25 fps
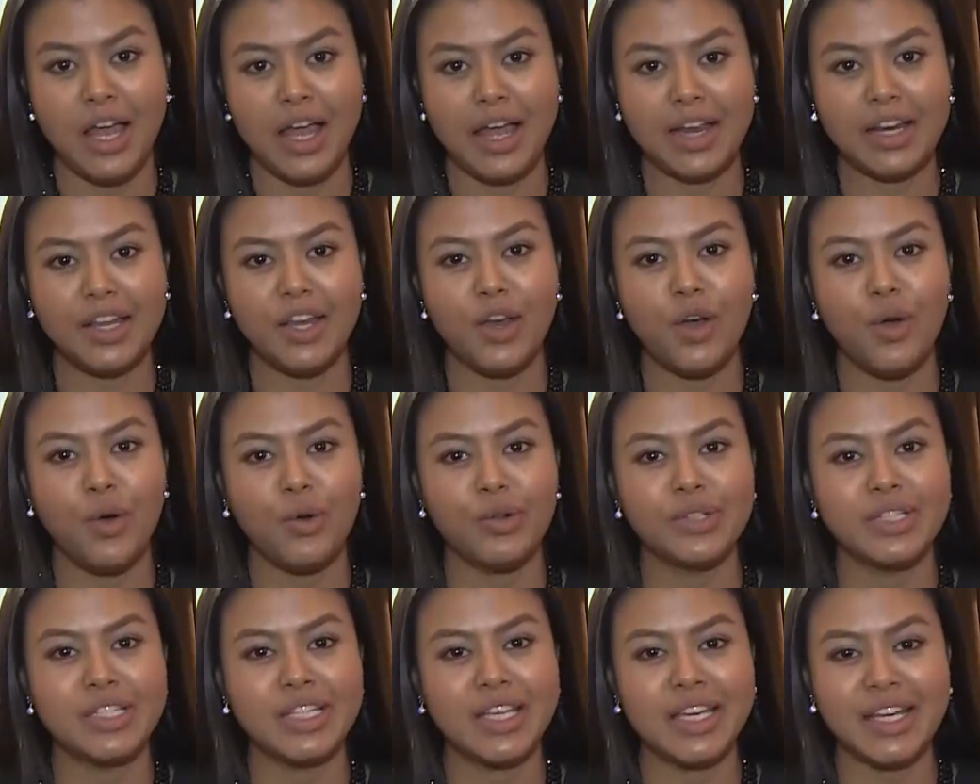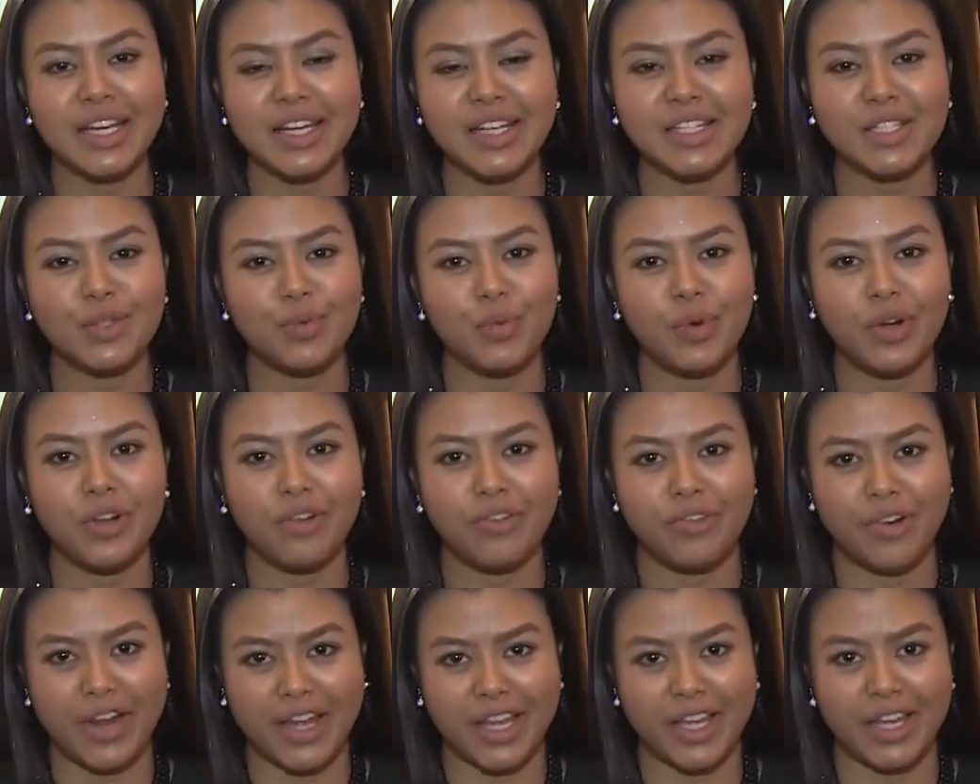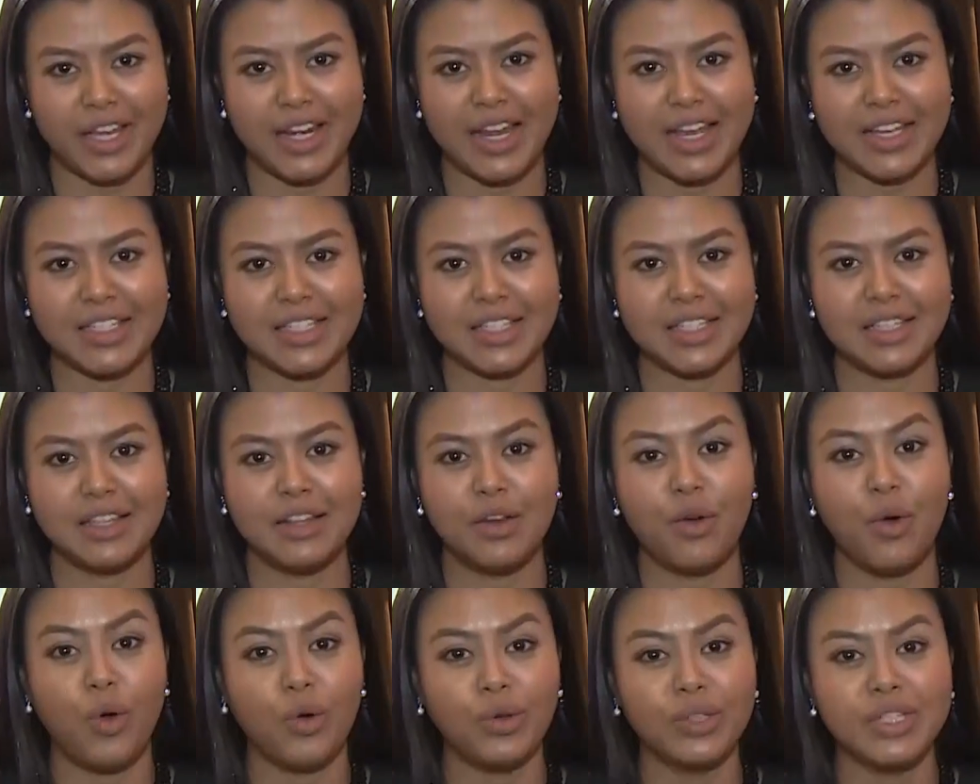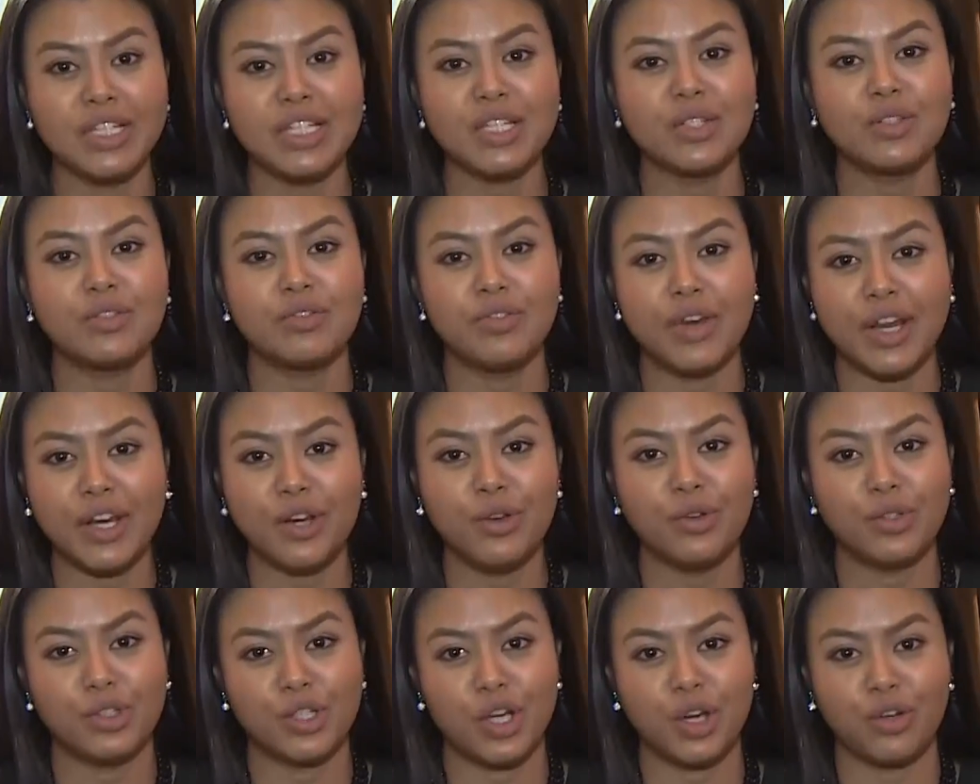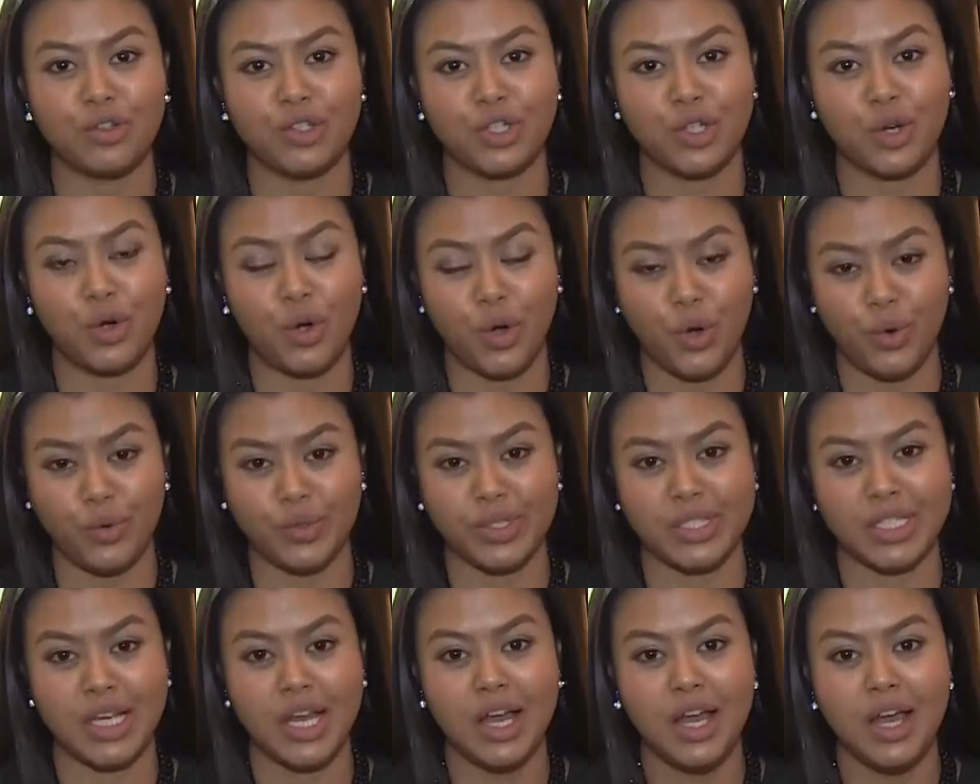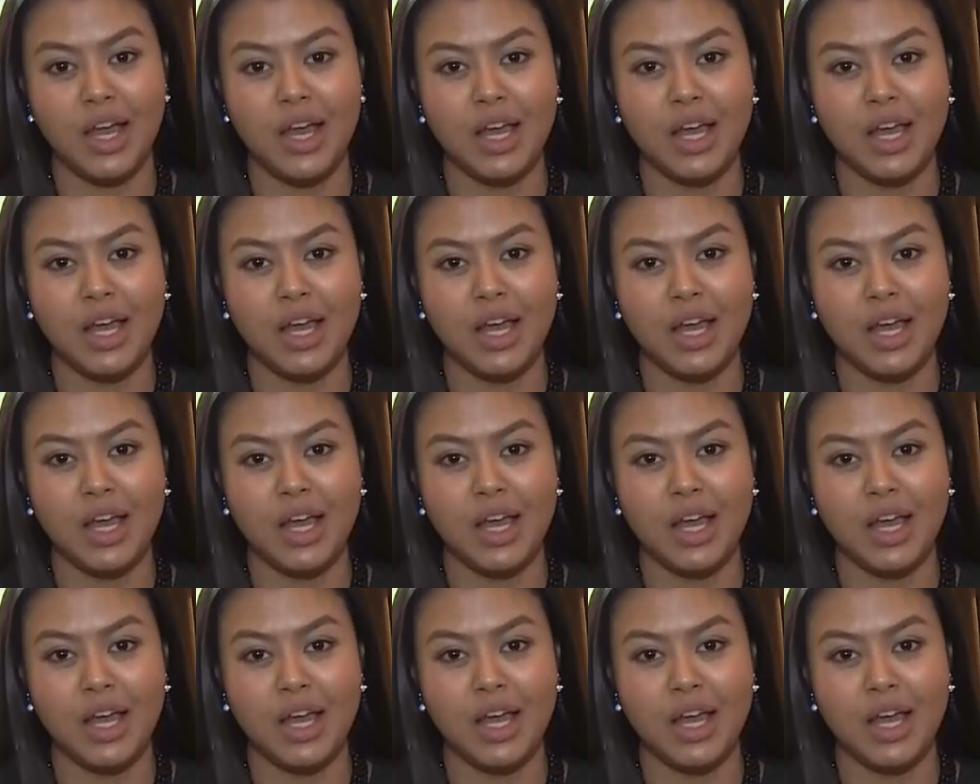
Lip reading: and he holds Guinness World Record as the oldest radio talk show host.